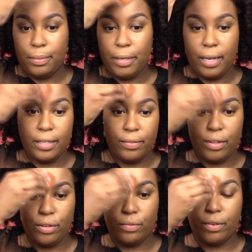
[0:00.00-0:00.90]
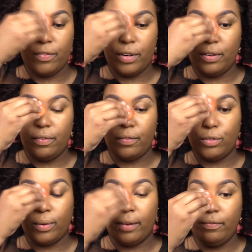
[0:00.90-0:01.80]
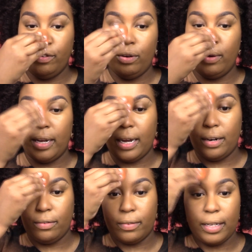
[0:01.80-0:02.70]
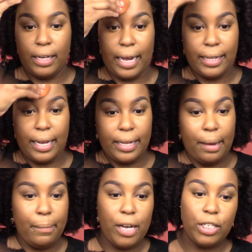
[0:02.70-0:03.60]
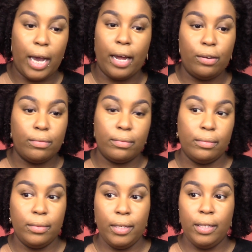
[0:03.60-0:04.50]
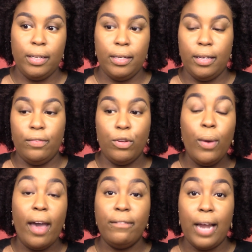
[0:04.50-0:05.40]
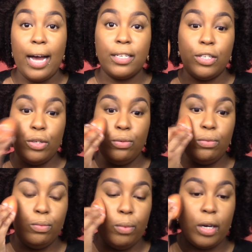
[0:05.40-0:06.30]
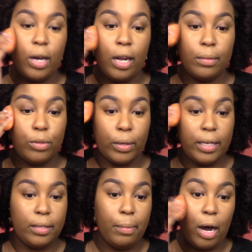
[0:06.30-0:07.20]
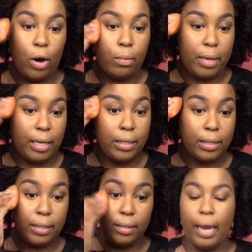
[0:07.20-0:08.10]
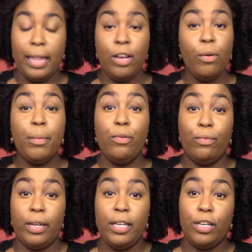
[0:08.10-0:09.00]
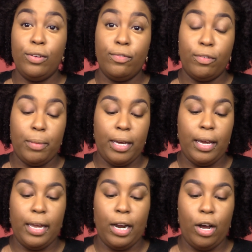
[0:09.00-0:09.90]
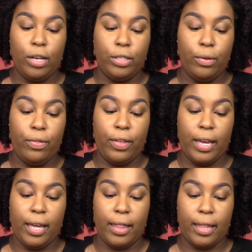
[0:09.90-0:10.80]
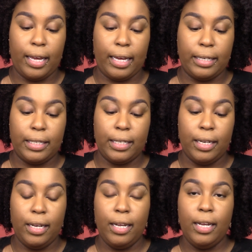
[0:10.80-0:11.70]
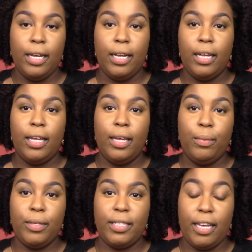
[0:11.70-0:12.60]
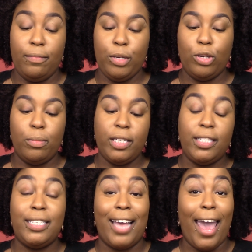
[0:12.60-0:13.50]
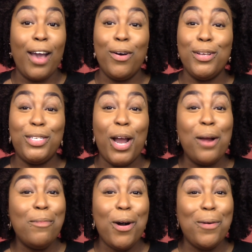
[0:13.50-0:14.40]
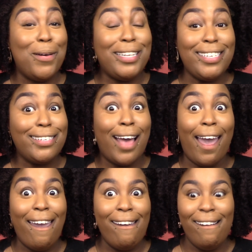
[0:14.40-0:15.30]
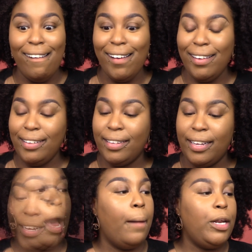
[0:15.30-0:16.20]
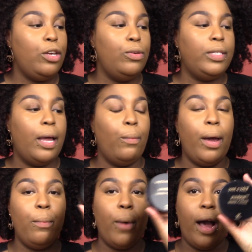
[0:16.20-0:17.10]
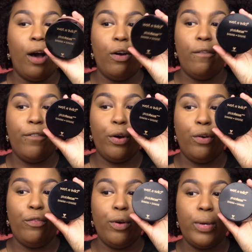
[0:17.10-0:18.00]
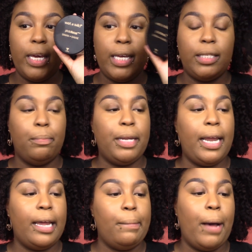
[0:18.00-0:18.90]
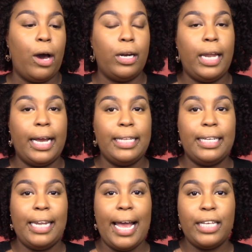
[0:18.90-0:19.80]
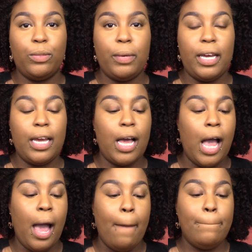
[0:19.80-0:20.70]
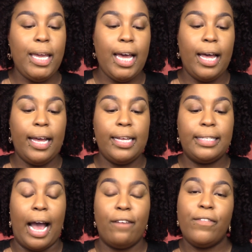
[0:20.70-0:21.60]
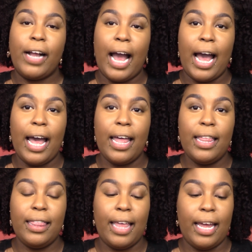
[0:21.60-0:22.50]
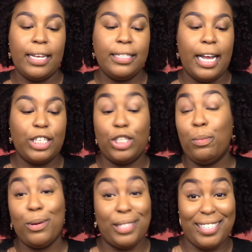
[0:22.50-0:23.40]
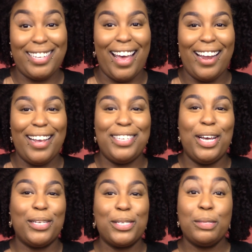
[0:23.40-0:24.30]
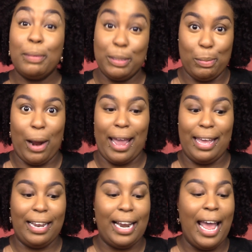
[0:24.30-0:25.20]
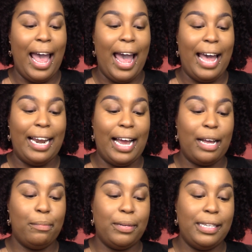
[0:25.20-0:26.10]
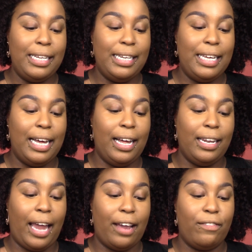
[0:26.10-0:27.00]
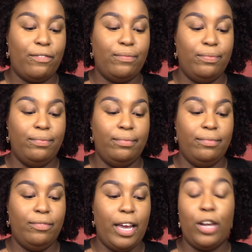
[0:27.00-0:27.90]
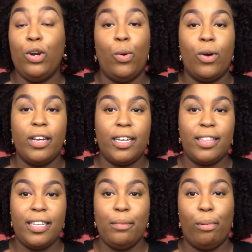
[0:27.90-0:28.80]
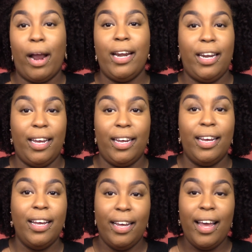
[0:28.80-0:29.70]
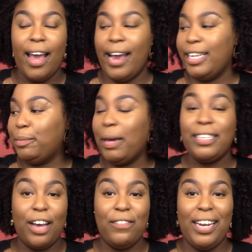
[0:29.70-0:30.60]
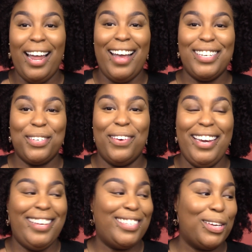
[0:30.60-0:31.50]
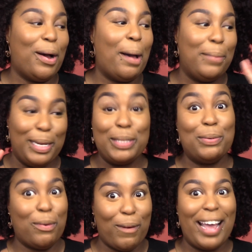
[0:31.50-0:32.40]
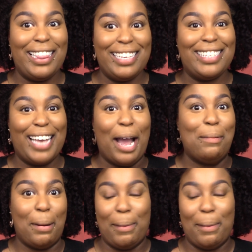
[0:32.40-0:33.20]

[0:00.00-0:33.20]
because of the derivative of dreadful, and I don't really like that much. If you have locks and you want to call them dreads, by all means. I think it would be really cute for me, and I also think that it would save me so much daggone turmoil with this hair. I'm gonna use that Wet n Wild Photo Focus banana powder like I did last week, because I forgot that it's not just supposed to set, it's also supposed to brighten, and I completely like ignored the brightening aspect of it last week. So I'm gonna do it right this time, I